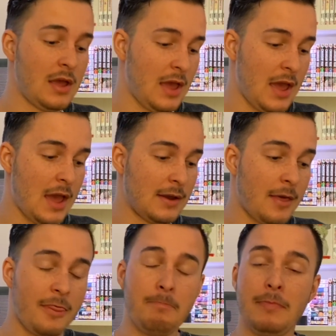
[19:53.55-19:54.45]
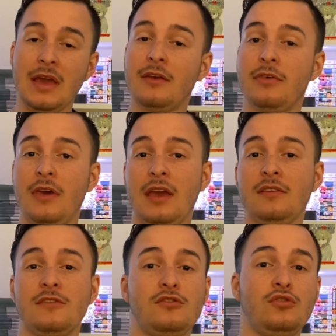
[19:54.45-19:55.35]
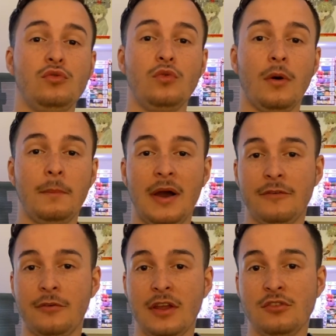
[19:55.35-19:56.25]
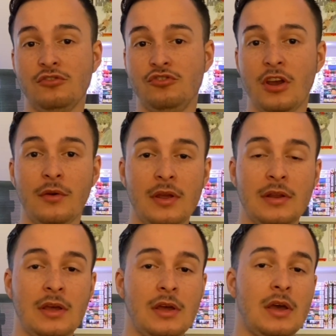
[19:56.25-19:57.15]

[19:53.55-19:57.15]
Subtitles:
And big thanks to my friend Jared,